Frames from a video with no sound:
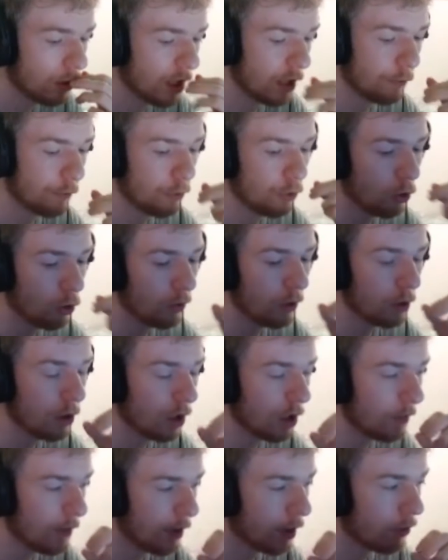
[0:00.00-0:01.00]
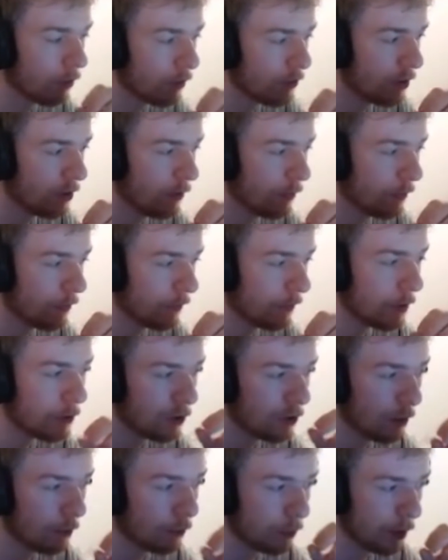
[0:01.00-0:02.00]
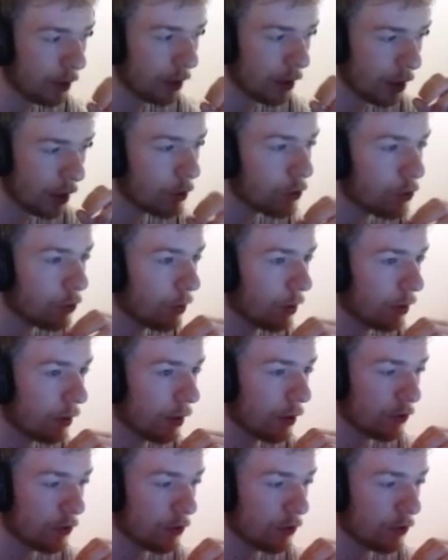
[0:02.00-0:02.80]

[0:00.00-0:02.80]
Like, if we know they're gonna play aggressive, let's not play into it.